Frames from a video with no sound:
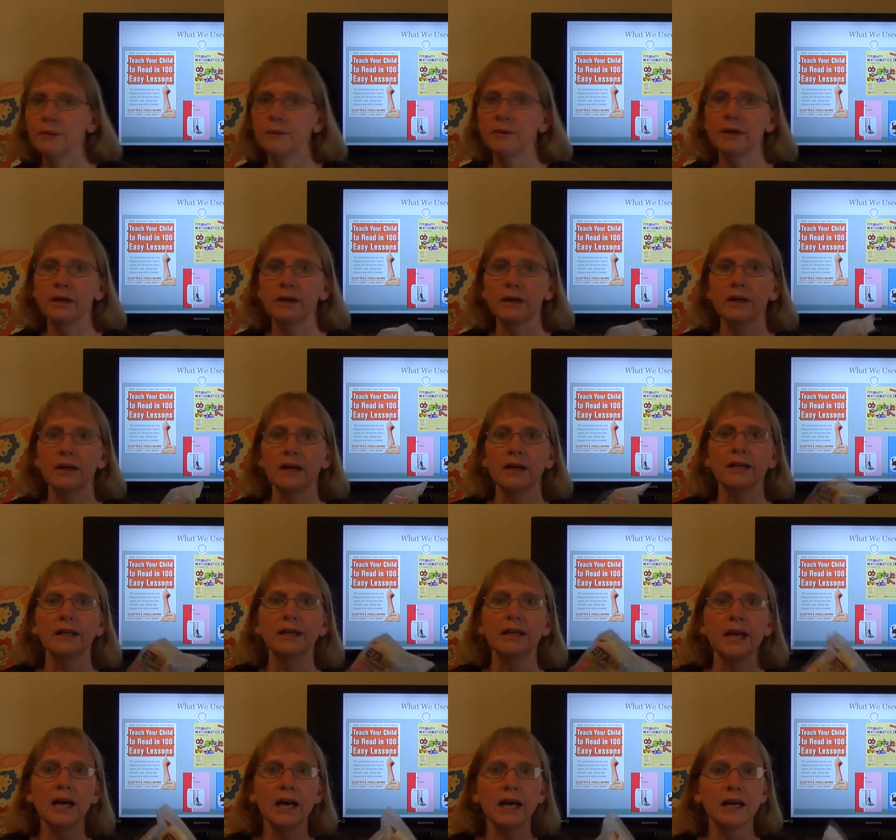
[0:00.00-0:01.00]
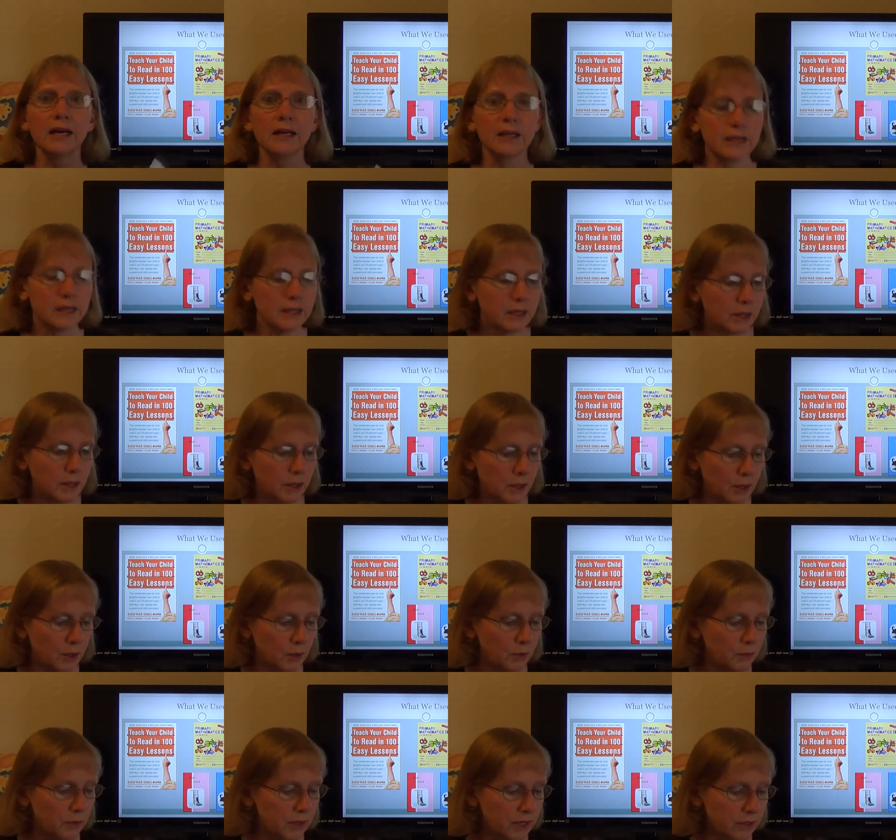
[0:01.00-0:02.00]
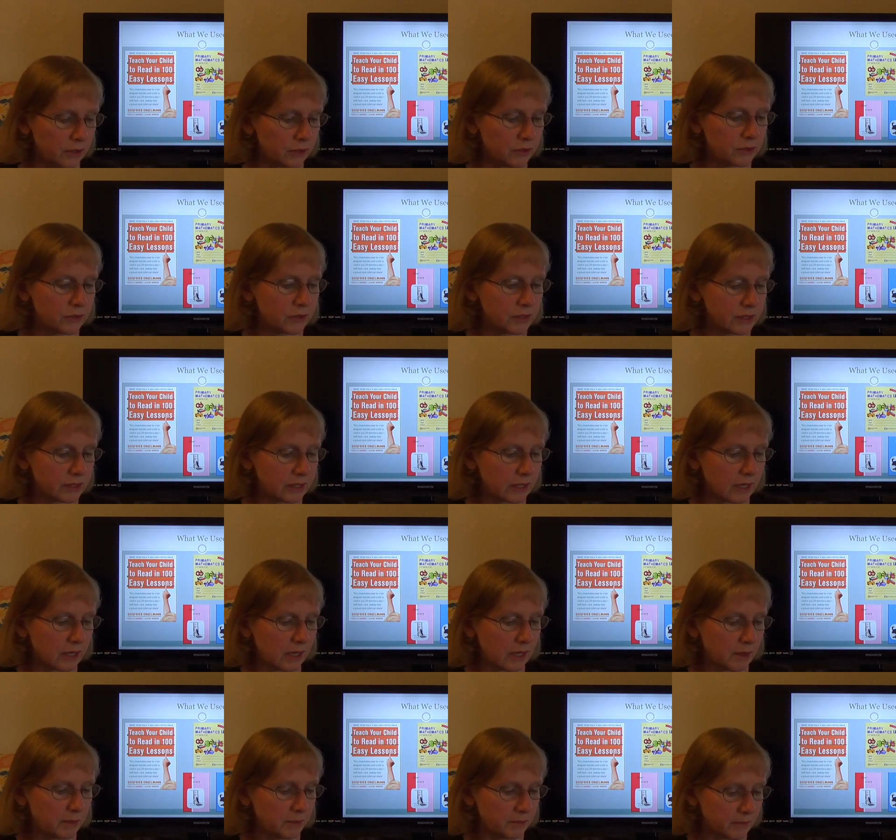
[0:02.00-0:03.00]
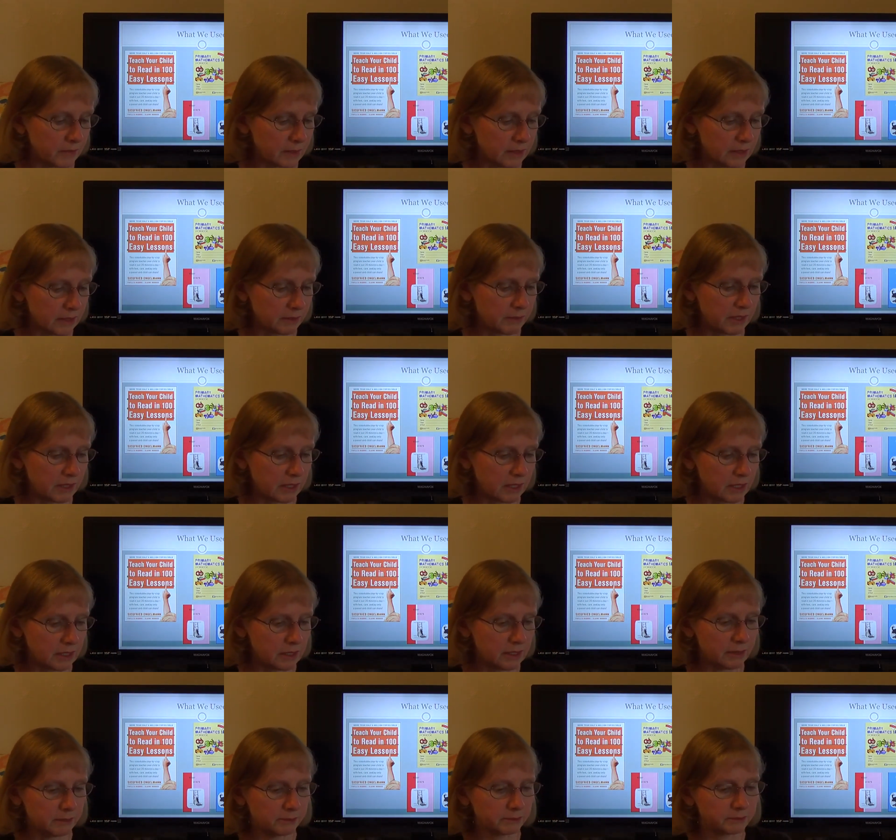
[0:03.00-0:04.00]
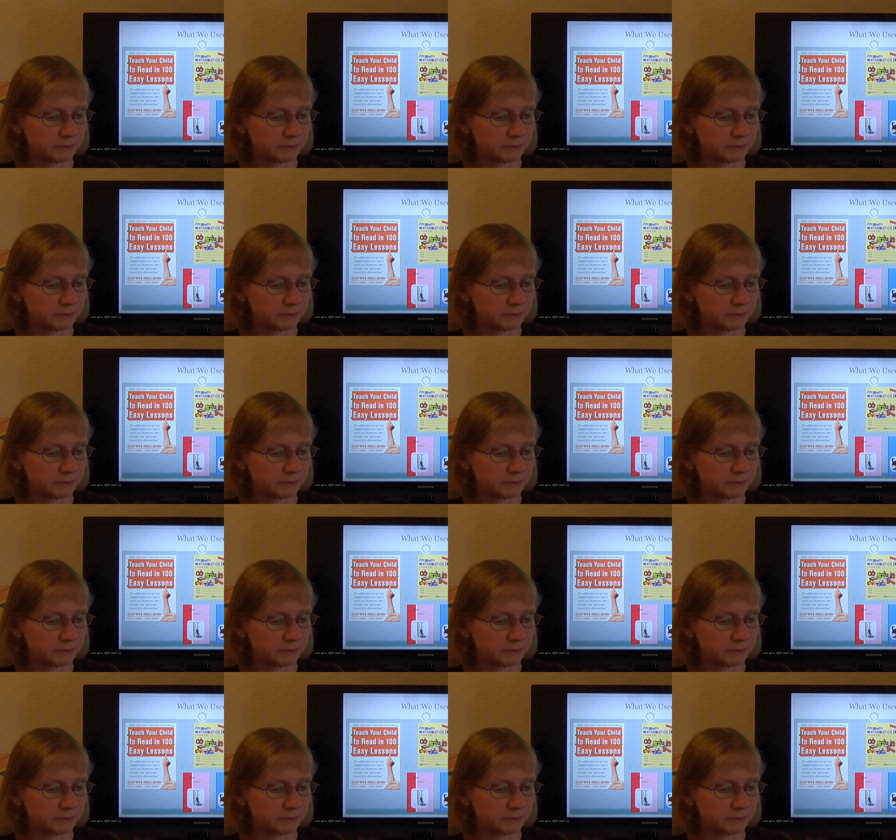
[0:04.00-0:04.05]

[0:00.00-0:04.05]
were young, we used some of these